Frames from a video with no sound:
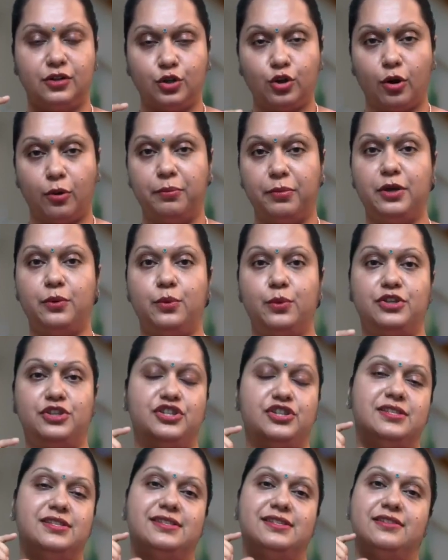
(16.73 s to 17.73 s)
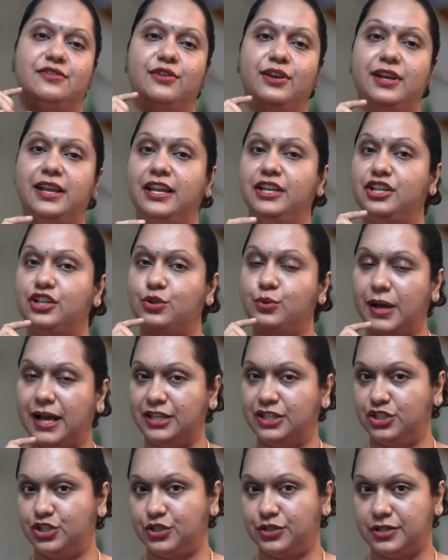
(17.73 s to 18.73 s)
topic which is related to
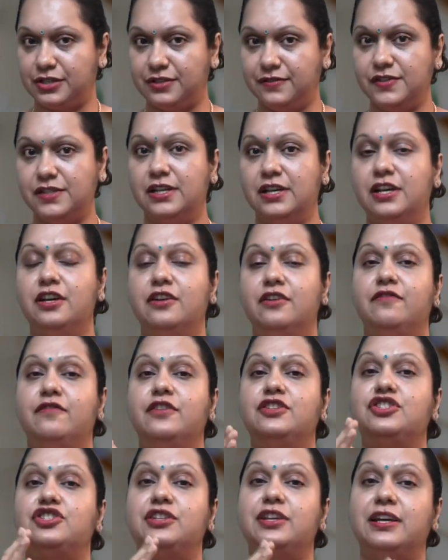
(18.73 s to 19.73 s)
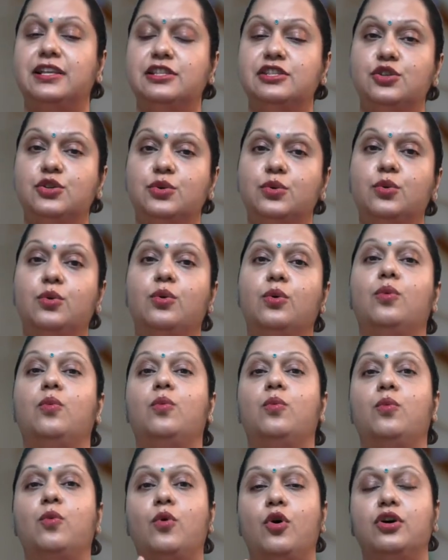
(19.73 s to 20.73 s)
adjectives, which tells you
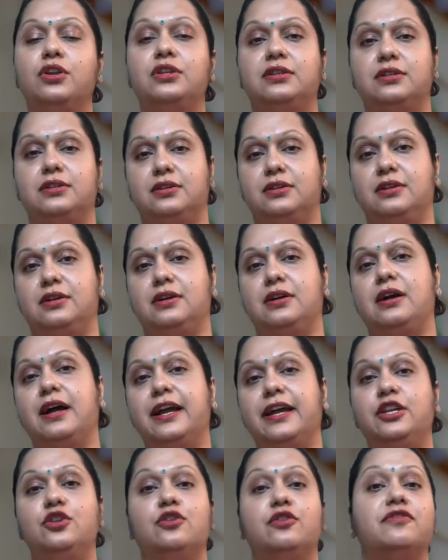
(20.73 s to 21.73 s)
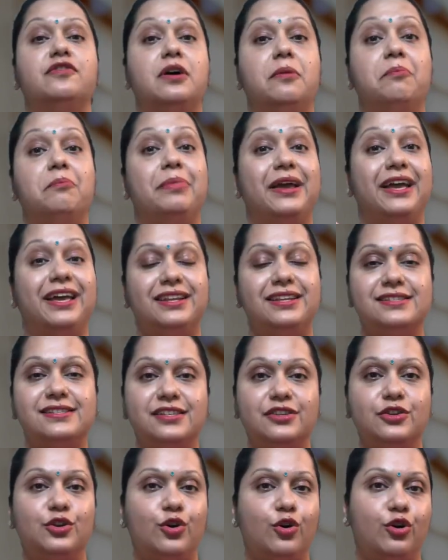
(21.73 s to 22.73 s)
what kind of
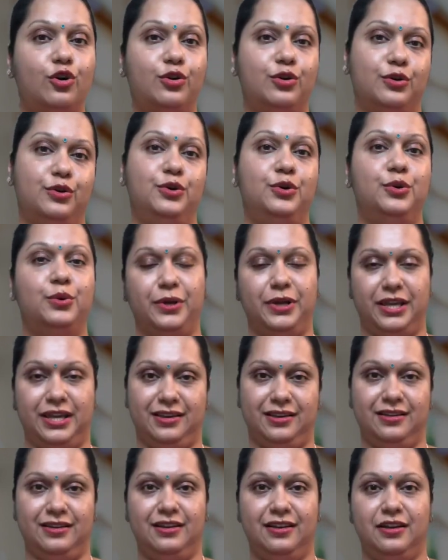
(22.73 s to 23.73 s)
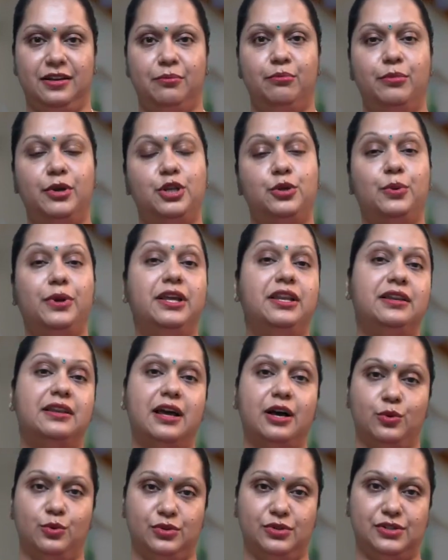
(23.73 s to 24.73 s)
comparison you're doing between
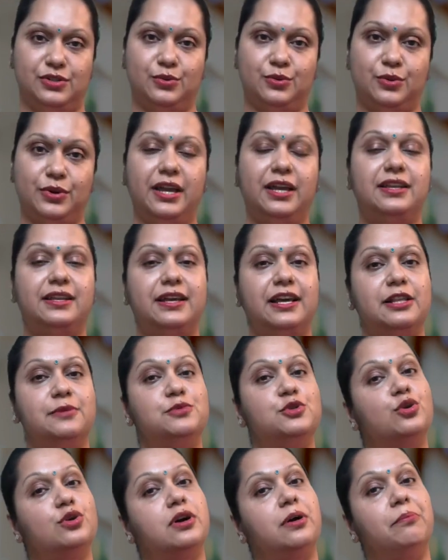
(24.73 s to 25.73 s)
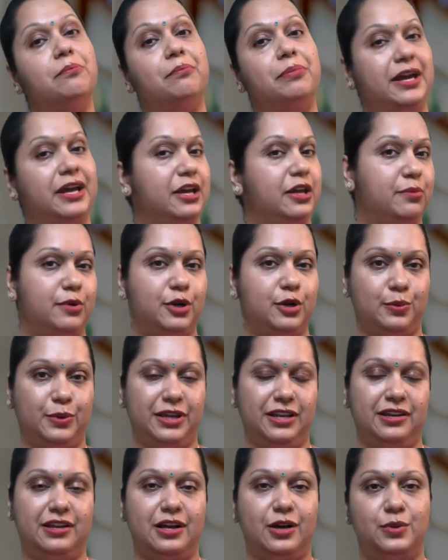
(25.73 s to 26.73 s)
nouns. Okay, it helps you compare
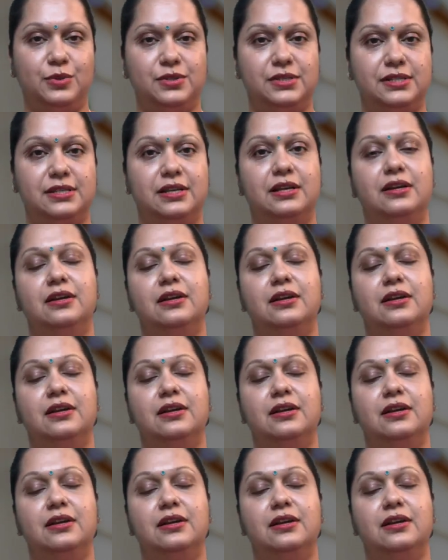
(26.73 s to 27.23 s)
between nouns.